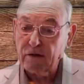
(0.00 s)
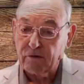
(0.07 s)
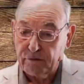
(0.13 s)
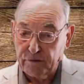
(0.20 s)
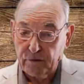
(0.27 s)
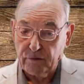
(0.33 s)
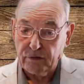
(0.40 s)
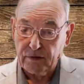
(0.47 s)
a
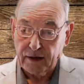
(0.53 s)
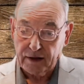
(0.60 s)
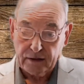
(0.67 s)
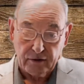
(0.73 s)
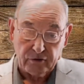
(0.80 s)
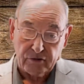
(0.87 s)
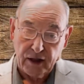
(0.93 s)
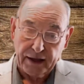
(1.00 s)
few
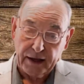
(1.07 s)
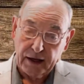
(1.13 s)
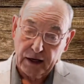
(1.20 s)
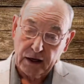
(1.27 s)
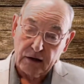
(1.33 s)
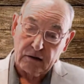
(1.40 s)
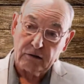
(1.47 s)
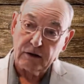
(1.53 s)
things, like it
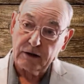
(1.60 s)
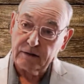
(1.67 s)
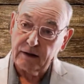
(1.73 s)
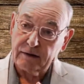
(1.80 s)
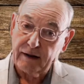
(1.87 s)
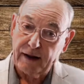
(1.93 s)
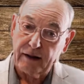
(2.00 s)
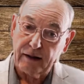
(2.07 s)
included the
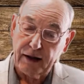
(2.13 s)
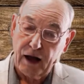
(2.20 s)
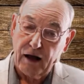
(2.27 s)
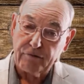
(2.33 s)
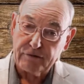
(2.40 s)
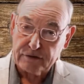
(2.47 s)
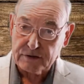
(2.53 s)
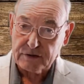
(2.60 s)
daily
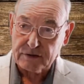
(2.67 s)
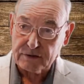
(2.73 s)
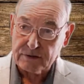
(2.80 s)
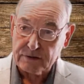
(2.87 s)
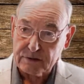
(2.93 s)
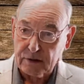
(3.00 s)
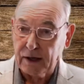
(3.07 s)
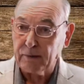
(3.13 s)

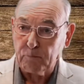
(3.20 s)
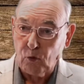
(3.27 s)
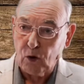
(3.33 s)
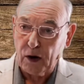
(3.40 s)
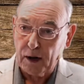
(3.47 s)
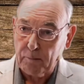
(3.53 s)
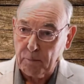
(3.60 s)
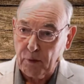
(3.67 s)
offices, like
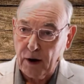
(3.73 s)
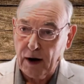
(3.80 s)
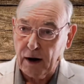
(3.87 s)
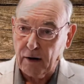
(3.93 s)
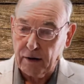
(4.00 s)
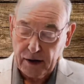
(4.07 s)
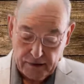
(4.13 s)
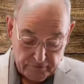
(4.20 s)
morning prayer
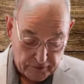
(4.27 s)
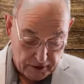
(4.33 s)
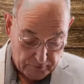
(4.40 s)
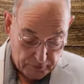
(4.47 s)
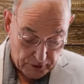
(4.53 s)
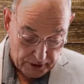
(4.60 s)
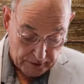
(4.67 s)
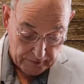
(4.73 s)
and evening
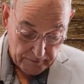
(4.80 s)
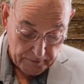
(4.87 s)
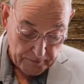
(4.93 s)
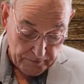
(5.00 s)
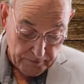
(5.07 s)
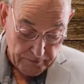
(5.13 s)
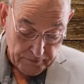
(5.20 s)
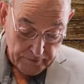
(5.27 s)
prayer.
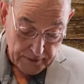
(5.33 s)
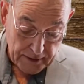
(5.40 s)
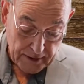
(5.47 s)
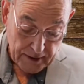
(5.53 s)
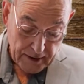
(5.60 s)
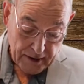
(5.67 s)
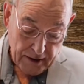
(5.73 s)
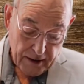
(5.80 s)

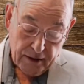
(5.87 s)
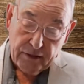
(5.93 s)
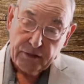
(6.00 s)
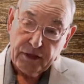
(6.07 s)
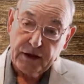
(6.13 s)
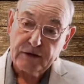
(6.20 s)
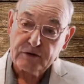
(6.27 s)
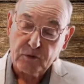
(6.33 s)

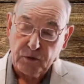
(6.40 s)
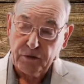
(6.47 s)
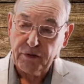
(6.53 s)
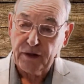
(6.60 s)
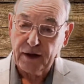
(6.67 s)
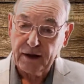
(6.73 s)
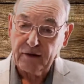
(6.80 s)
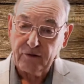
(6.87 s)
These were
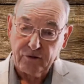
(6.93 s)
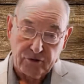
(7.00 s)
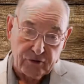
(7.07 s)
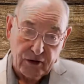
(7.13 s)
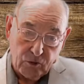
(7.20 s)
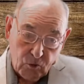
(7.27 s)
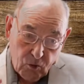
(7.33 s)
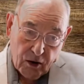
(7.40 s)
things
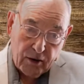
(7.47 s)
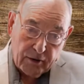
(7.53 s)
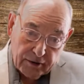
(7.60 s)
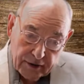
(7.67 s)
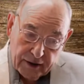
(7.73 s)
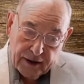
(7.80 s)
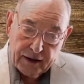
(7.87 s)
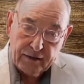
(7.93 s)
that weren't
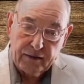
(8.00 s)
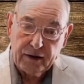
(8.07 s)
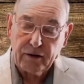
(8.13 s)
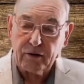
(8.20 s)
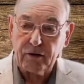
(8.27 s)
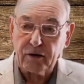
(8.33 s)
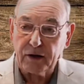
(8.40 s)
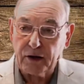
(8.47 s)
in the
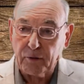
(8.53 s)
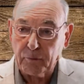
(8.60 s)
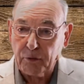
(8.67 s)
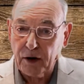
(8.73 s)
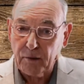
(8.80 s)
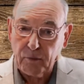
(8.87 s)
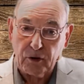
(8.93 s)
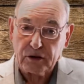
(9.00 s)
earlier
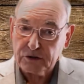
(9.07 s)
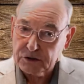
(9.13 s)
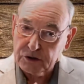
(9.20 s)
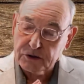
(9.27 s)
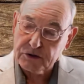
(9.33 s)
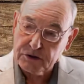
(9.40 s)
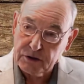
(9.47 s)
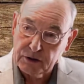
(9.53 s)
prayer books,
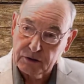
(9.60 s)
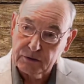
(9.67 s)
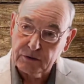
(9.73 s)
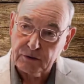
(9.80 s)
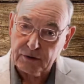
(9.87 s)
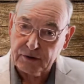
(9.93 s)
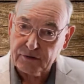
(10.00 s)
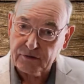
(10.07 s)
just the
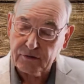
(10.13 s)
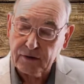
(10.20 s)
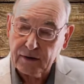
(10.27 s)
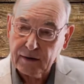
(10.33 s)
Eucharist.